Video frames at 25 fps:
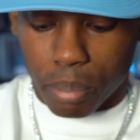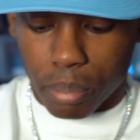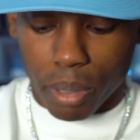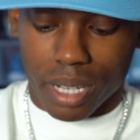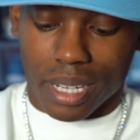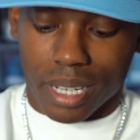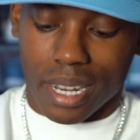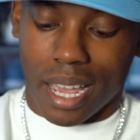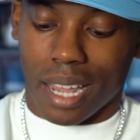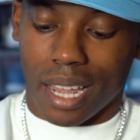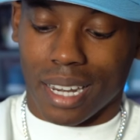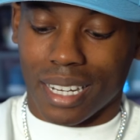but
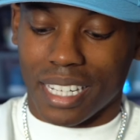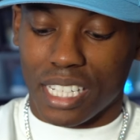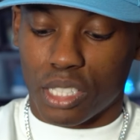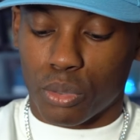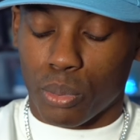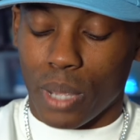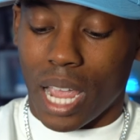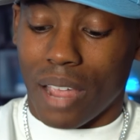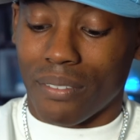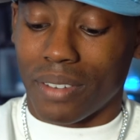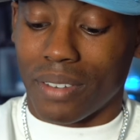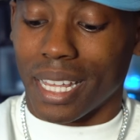not least,
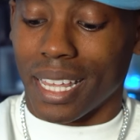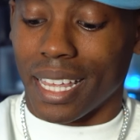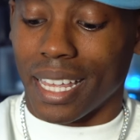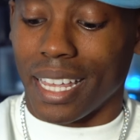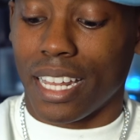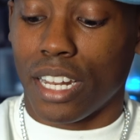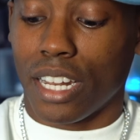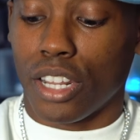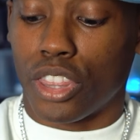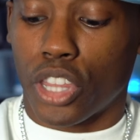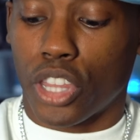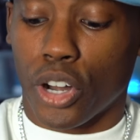we have the
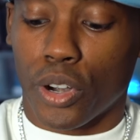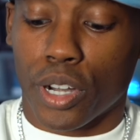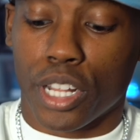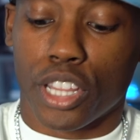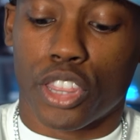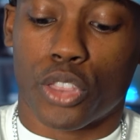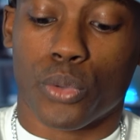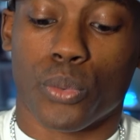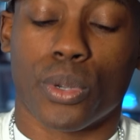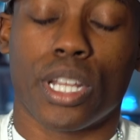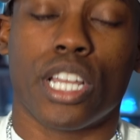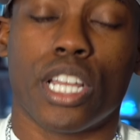N
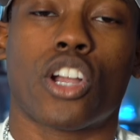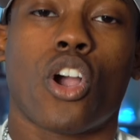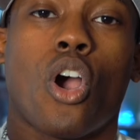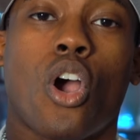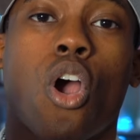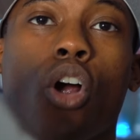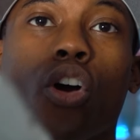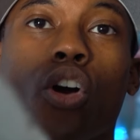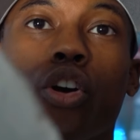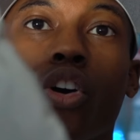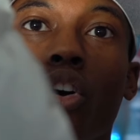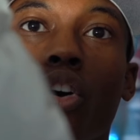thirty-three
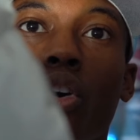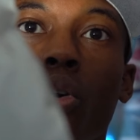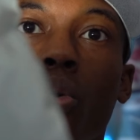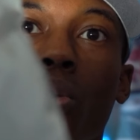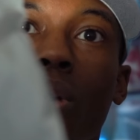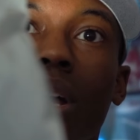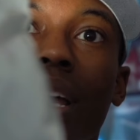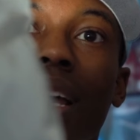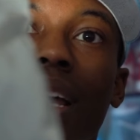cargo